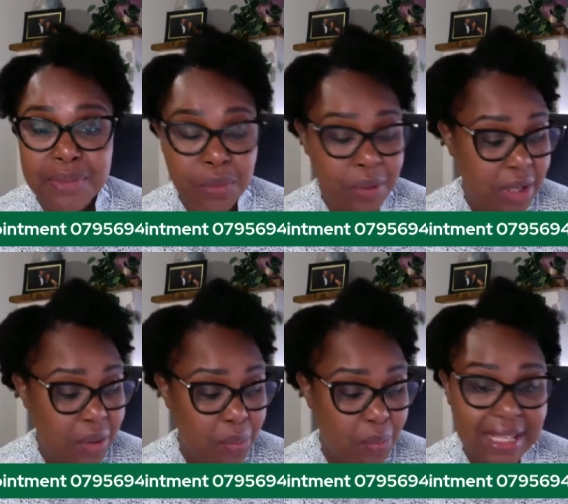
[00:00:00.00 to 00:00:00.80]
So
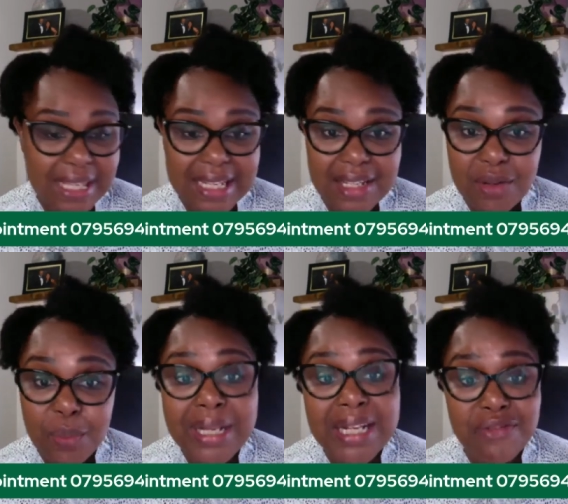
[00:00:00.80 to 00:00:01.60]
we can
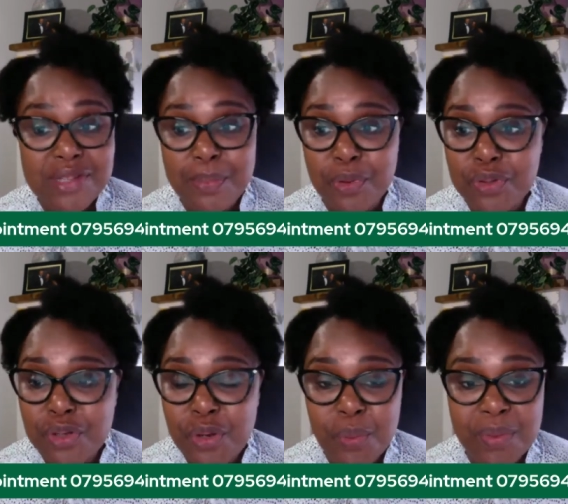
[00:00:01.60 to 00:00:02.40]
quickly respond
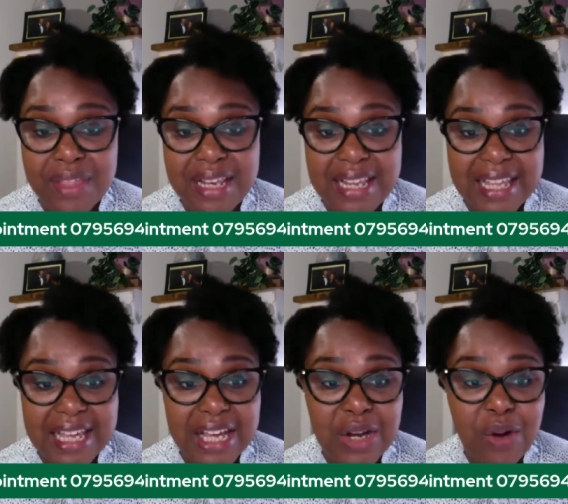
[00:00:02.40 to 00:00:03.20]
with a
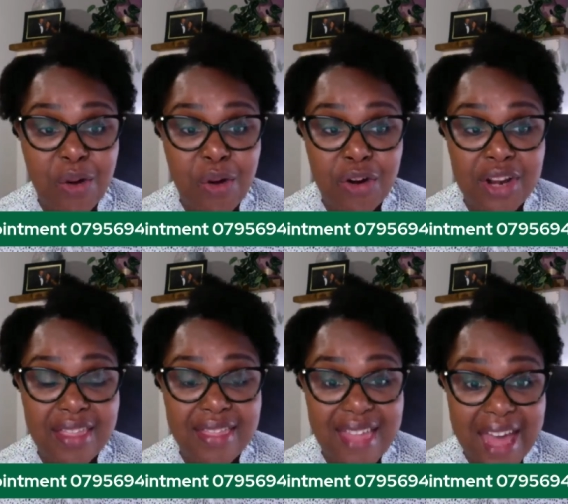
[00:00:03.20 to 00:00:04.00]
link on
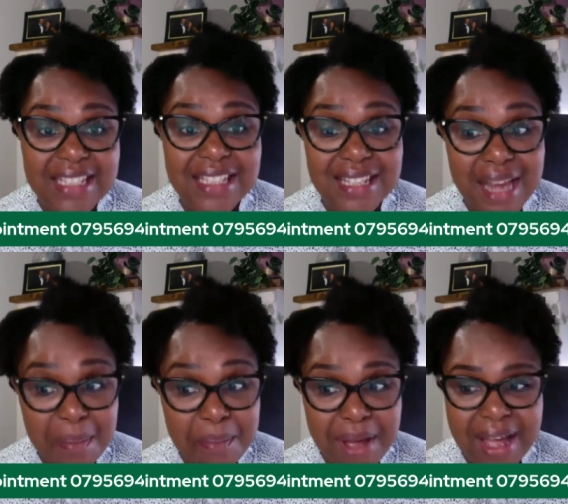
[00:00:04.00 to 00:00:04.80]
that
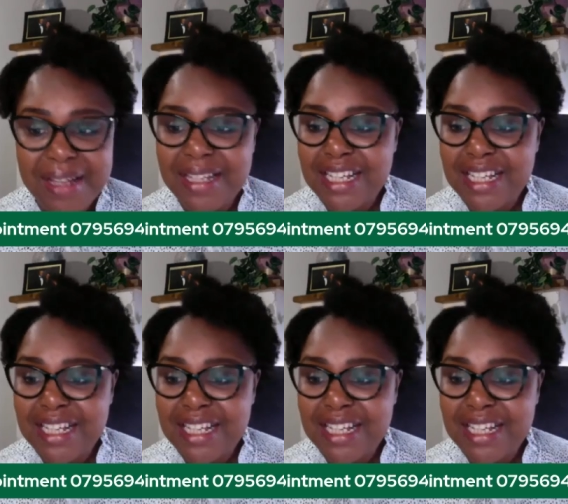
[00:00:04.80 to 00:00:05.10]
number.